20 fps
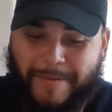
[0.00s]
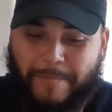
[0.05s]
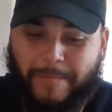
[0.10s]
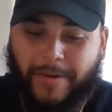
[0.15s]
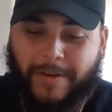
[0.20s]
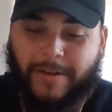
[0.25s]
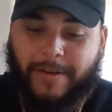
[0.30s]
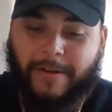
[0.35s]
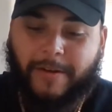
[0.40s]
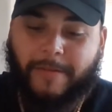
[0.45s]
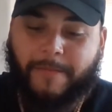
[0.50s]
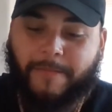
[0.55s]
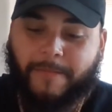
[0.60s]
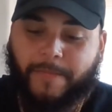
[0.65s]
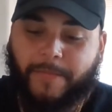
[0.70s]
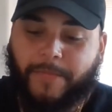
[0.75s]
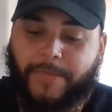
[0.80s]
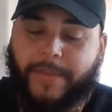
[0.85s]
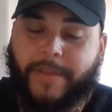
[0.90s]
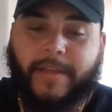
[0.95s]
But
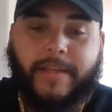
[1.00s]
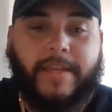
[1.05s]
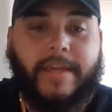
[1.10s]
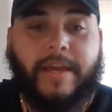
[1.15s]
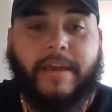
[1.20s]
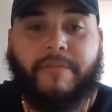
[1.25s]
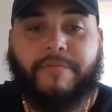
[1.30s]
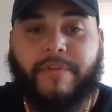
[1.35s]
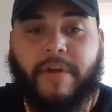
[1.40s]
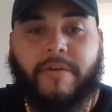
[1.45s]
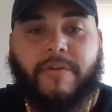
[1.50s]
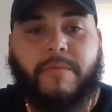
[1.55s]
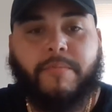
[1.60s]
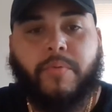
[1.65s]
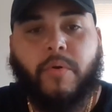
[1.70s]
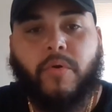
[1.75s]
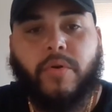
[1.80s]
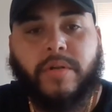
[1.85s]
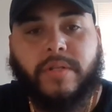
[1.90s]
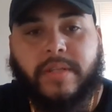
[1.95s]
yeah, very
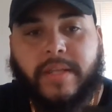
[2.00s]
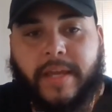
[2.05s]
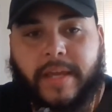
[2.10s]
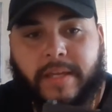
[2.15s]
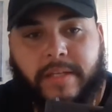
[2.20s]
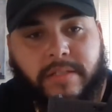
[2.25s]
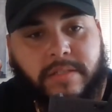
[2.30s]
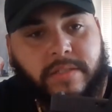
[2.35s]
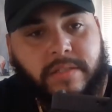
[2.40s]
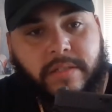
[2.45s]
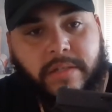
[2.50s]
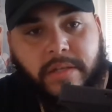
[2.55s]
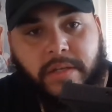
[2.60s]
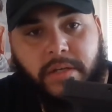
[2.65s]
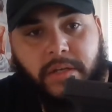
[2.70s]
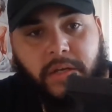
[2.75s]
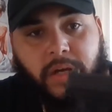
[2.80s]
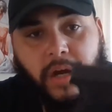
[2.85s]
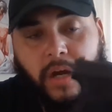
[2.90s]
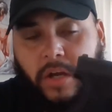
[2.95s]
important things.
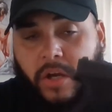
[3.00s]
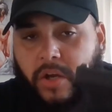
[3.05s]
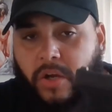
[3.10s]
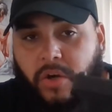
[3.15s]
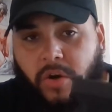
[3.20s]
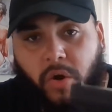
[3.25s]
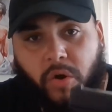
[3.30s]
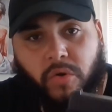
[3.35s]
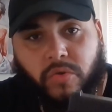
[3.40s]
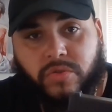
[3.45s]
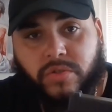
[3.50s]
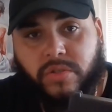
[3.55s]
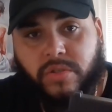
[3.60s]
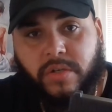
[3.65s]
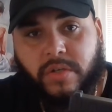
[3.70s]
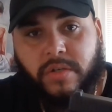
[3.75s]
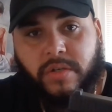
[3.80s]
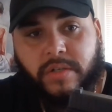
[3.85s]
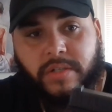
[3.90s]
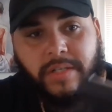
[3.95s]
A good
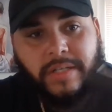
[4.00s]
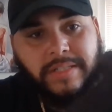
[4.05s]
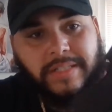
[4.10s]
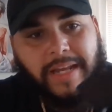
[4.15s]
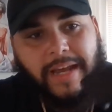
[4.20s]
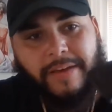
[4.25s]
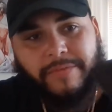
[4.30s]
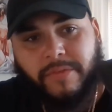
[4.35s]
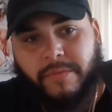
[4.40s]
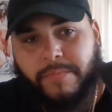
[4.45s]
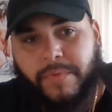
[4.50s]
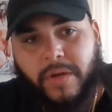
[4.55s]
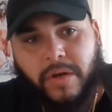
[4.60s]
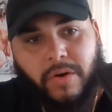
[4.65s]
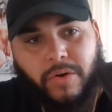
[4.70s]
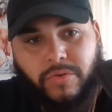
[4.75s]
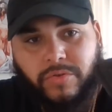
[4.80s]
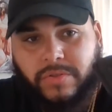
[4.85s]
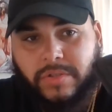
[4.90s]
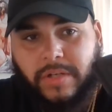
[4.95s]
holster doesn't have to be a
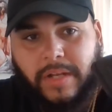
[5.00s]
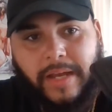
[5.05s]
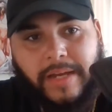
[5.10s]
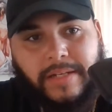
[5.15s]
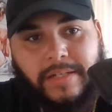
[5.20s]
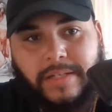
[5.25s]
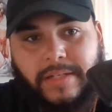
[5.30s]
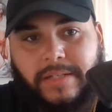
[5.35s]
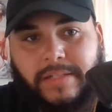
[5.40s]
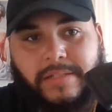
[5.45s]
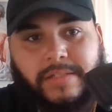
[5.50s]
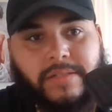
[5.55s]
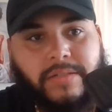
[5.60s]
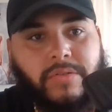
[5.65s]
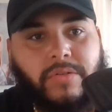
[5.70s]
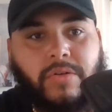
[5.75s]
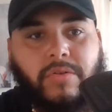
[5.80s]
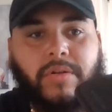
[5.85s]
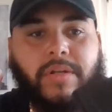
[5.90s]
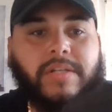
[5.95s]
holster like this.
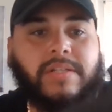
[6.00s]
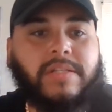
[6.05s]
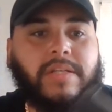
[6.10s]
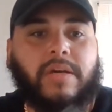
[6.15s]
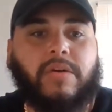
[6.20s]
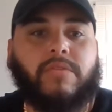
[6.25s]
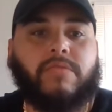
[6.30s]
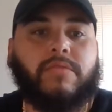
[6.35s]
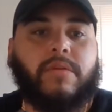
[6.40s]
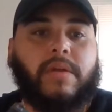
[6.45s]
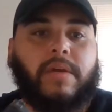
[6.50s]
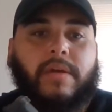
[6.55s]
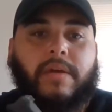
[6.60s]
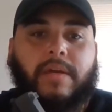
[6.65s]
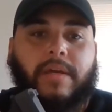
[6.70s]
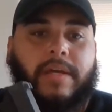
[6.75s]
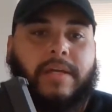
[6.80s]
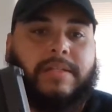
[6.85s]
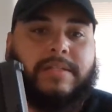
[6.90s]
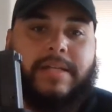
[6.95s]
They sell
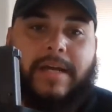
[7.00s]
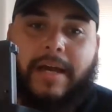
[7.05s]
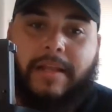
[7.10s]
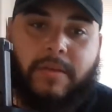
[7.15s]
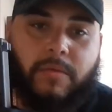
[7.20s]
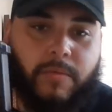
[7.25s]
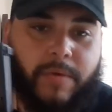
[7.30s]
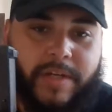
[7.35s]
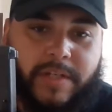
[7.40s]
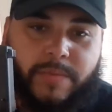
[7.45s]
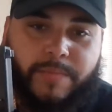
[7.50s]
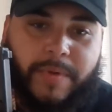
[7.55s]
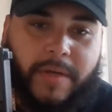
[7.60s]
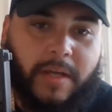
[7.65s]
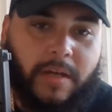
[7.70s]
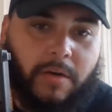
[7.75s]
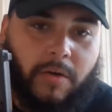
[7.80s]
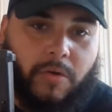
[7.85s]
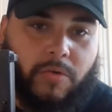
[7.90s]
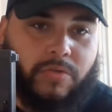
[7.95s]
inside the
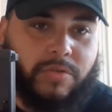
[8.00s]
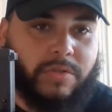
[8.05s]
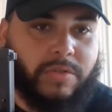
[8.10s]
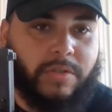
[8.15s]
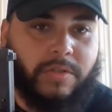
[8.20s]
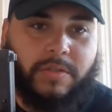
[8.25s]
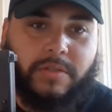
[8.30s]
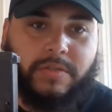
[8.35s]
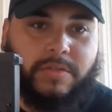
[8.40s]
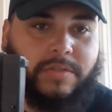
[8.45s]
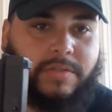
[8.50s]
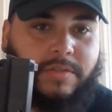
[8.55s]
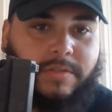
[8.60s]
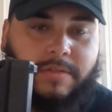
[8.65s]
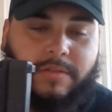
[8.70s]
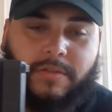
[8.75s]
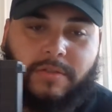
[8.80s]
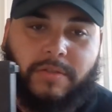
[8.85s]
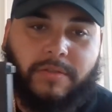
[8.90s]
waistband holsters.